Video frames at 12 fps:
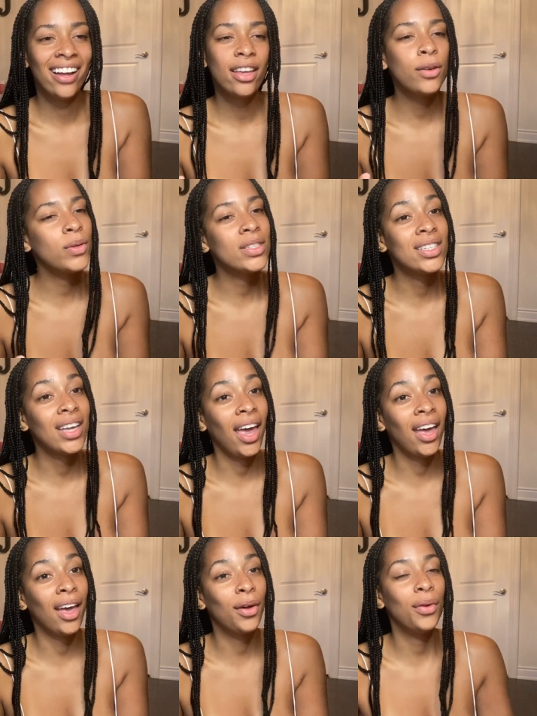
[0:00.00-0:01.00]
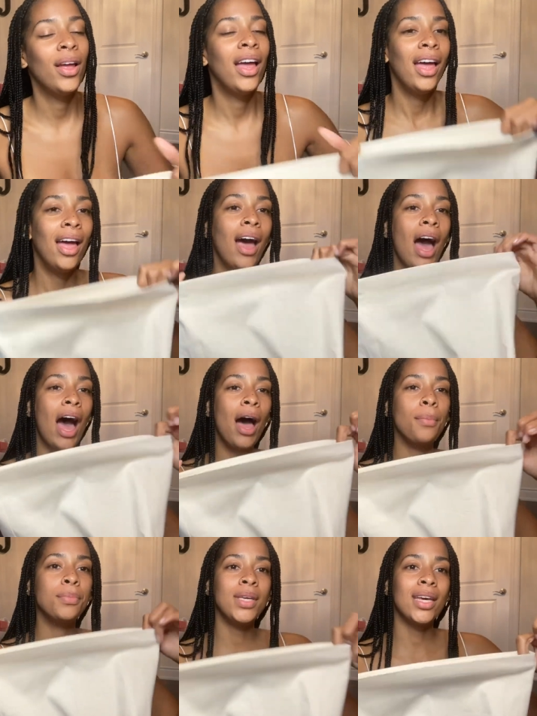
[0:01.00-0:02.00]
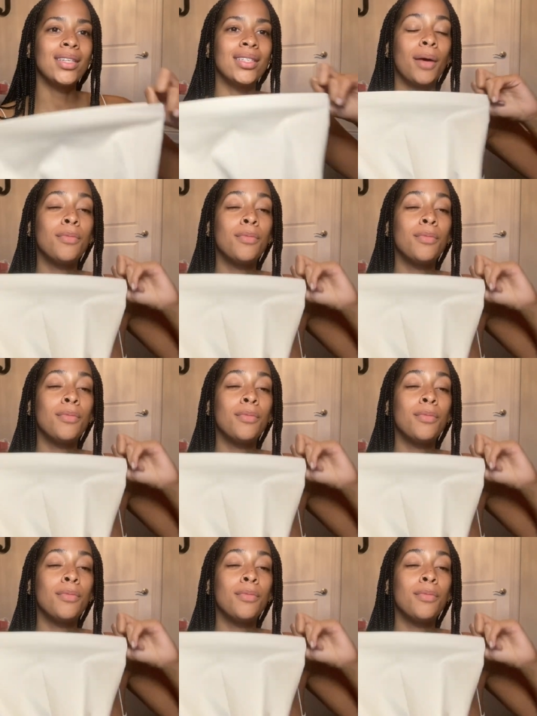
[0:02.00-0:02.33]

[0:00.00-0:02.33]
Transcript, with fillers: he wants to hang out. Um, yes,